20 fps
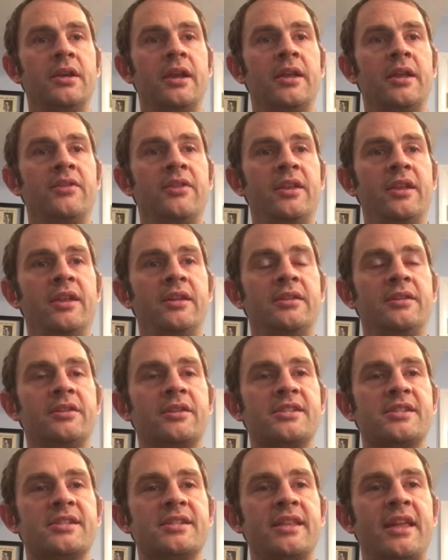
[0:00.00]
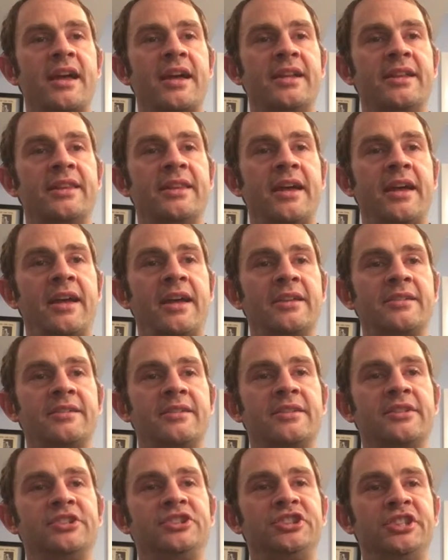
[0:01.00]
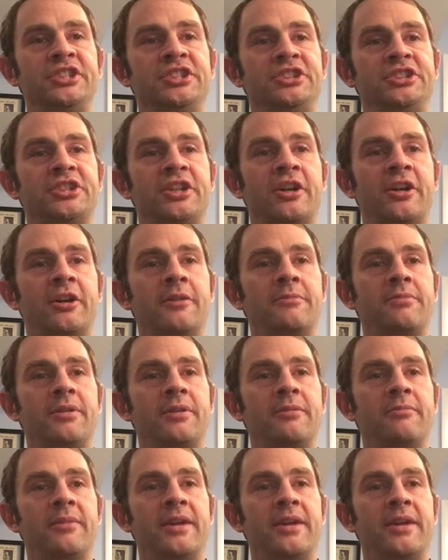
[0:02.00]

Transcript: and then just slide that to the G sharp,